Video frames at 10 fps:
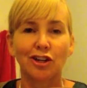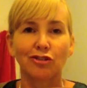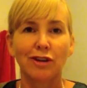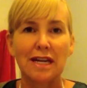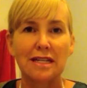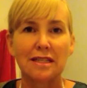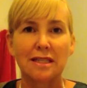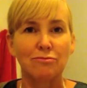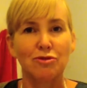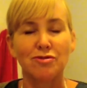green
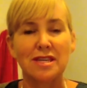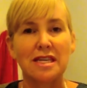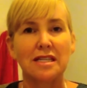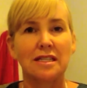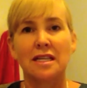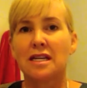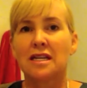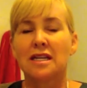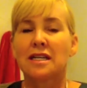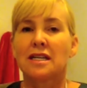smoothies
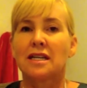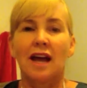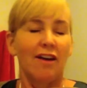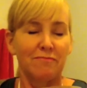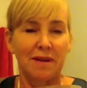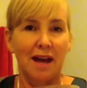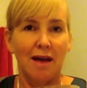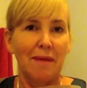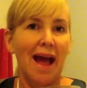have become.